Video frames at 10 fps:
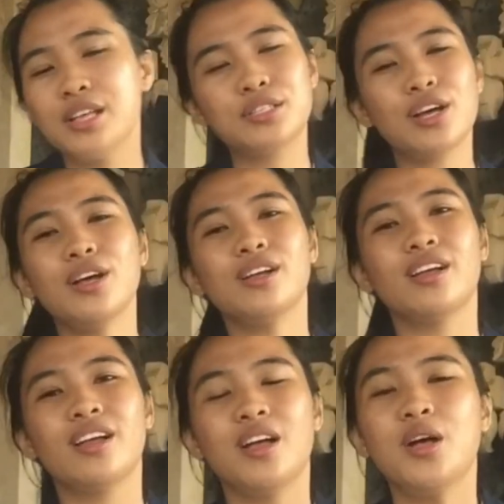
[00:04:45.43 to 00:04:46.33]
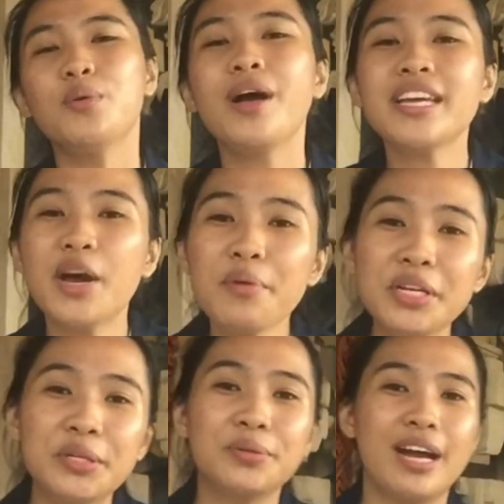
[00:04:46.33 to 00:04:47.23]
So, what can
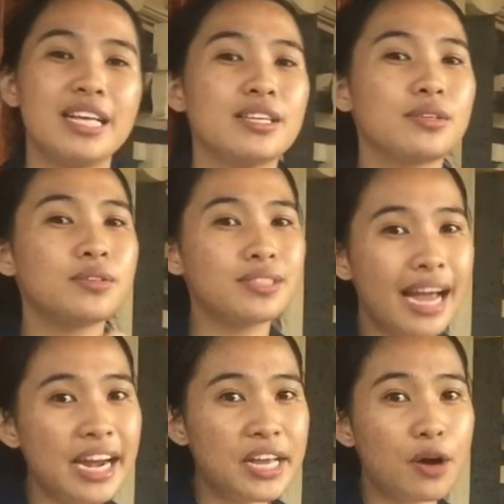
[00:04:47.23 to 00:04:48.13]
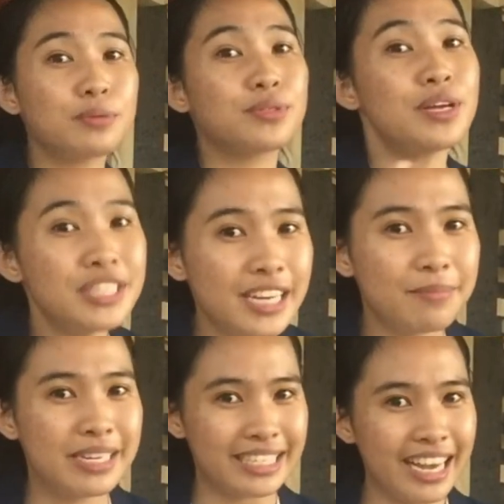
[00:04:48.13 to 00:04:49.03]
we do as a society of social
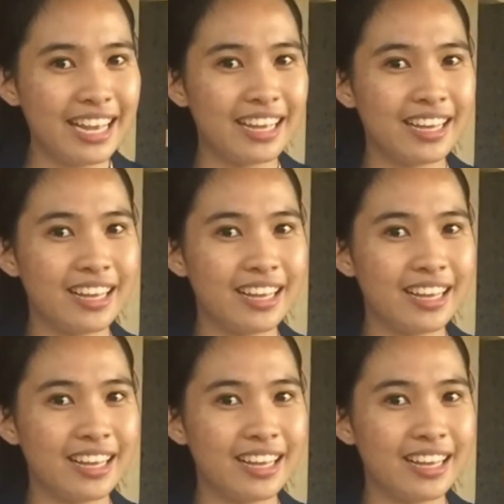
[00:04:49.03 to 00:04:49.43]
media?